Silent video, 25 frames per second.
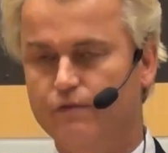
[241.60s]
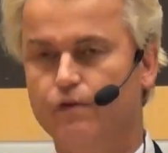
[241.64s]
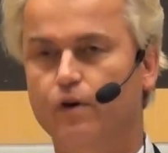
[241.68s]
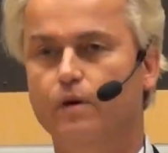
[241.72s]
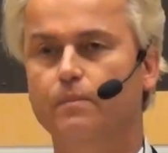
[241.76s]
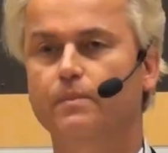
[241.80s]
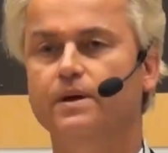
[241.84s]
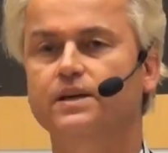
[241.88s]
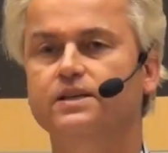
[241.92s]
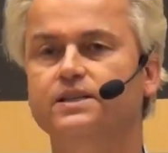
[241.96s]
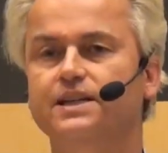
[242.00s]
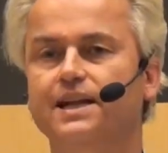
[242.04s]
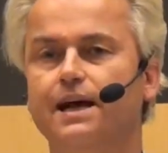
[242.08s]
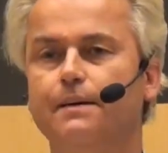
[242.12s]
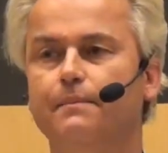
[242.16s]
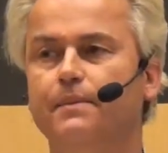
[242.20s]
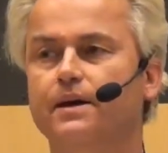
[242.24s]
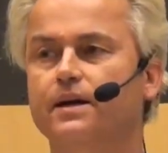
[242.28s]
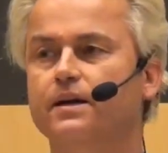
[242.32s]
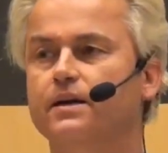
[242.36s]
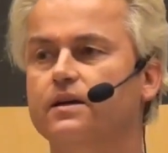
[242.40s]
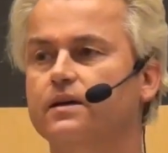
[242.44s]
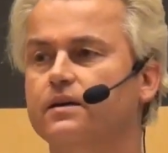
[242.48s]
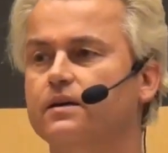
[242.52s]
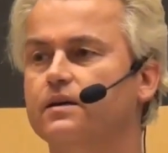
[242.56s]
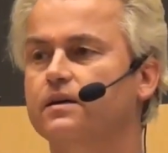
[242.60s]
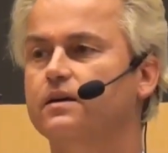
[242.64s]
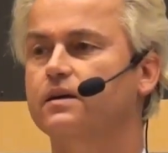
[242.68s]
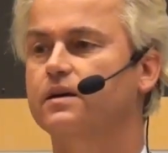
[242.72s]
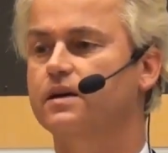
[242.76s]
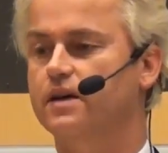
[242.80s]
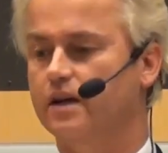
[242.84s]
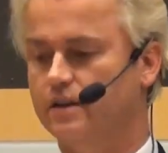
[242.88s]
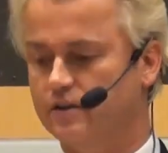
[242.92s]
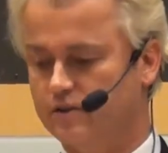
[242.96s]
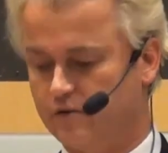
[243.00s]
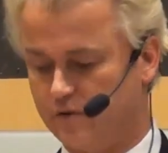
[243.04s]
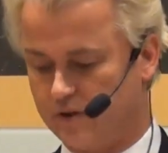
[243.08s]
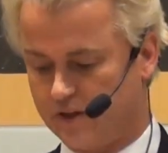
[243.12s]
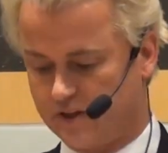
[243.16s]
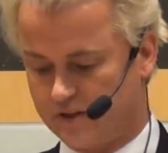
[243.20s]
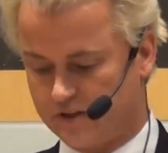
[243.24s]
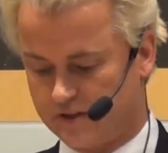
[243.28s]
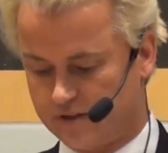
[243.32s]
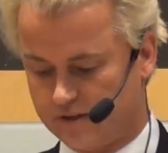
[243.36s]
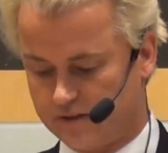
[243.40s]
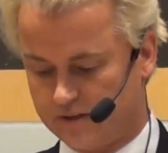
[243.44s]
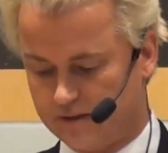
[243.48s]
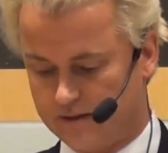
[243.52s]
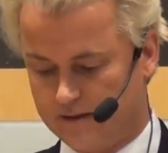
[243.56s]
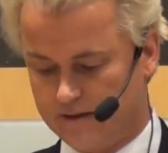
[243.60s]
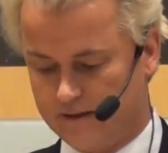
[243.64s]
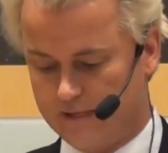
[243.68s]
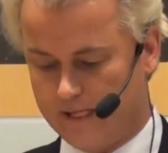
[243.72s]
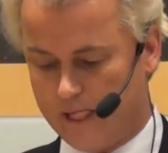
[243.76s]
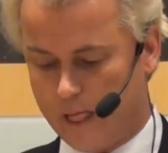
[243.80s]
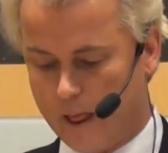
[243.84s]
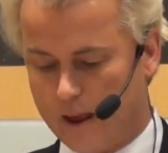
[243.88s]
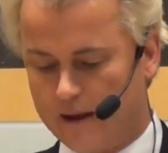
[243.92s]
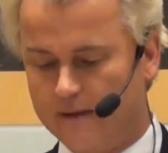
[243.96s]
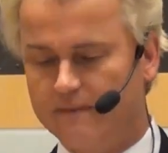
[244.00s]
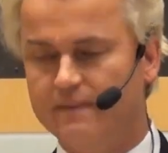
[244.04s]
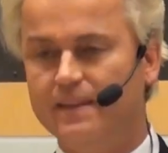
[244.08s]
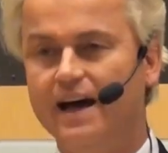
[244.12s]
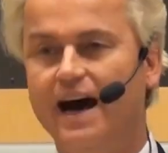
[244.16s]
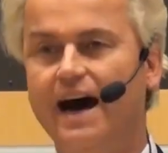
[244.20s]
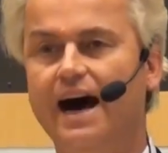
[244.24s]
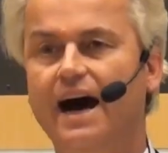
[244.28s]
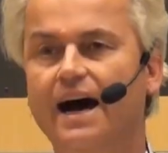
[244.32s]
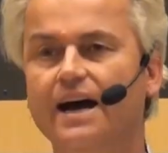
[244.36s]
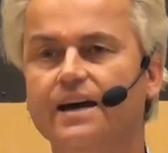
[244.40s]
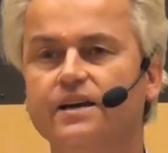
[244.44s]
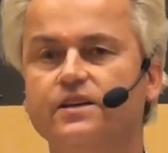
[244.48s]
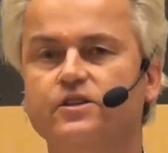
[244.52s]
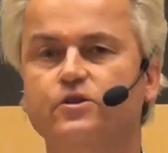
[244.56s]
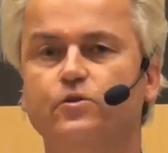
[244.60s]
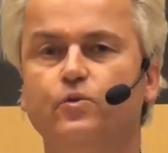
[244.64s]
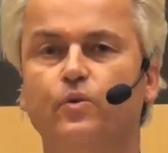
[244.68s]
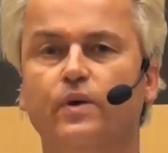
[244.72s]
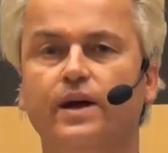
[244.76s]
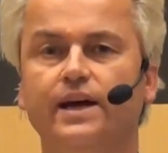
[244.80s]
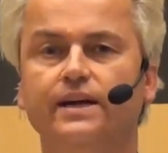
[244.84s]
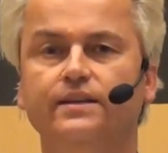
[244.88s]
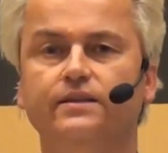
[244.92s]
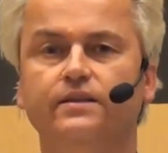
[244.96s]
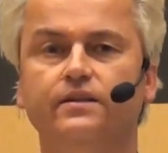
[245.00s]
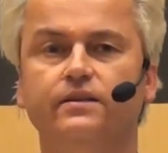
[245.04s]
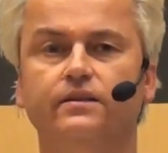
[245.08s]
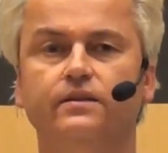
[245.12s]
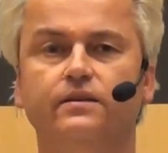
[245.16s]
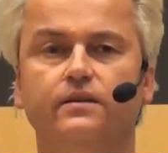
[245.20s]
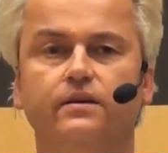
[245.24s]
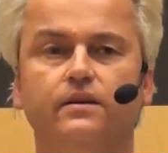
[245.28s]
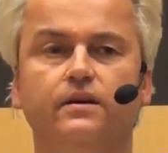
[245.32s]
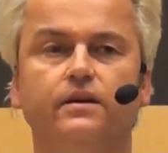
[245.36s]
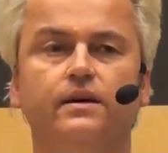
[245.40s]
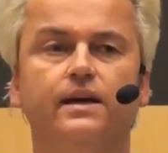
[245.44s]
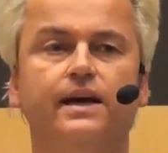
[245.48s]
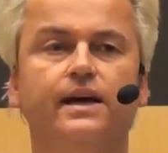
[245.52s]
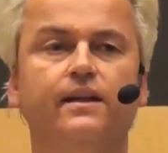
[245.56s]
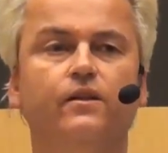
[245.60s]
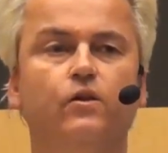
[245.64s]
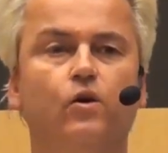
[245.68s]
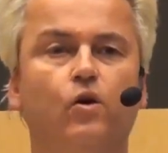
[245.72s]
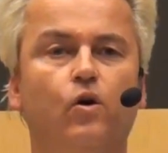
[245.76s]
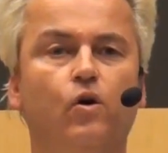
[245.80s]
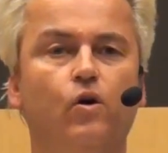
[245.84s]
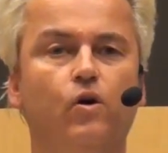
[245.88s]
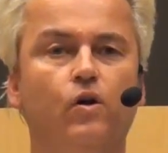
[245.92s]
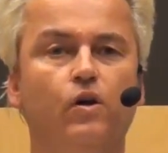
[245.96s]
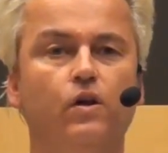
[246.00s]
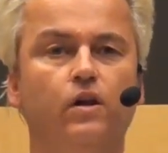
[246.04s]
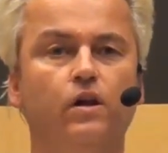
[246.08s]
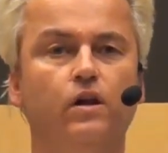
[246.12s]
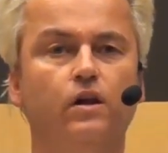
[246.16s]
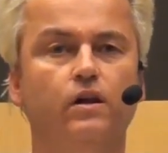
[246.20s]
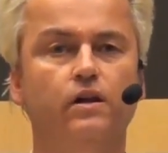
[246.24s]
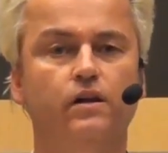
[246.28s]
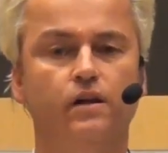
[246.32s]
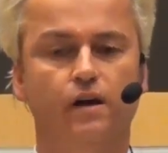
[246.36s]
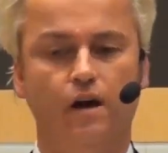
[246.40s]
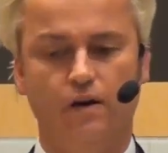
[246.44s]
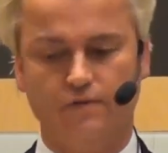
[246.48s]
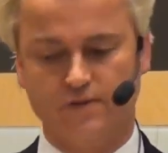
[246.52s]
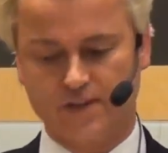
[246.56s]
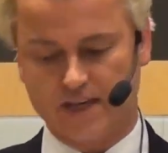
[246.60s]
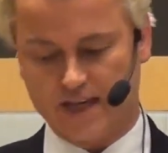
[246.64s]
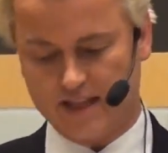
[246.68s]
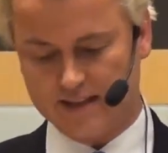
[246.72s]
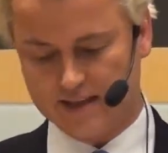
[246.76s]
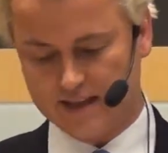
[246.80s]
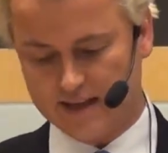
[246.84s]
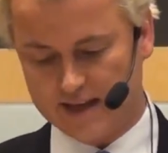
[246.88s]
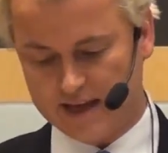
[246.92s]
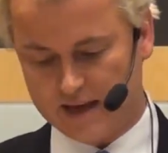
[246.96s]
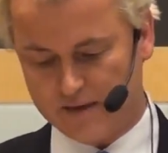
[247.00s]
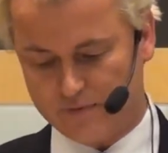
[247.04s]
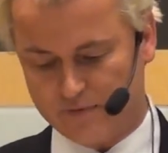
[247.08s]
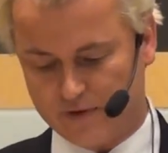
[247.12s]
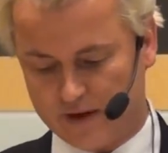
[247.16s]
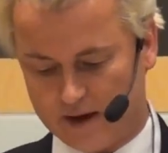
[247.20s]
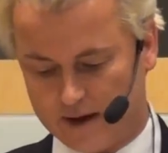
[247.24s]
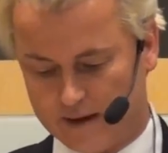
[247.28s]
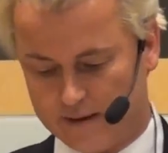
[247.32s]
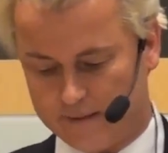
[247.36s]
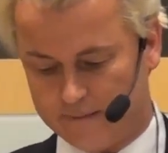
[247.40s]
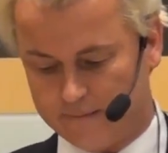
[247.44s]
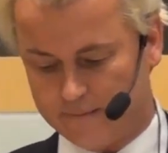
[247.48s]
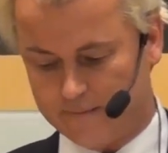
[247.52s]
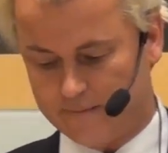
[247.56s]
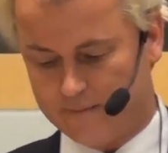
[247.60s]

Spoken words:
from Islamic countries, the highest rate in the whole of Scandinavia.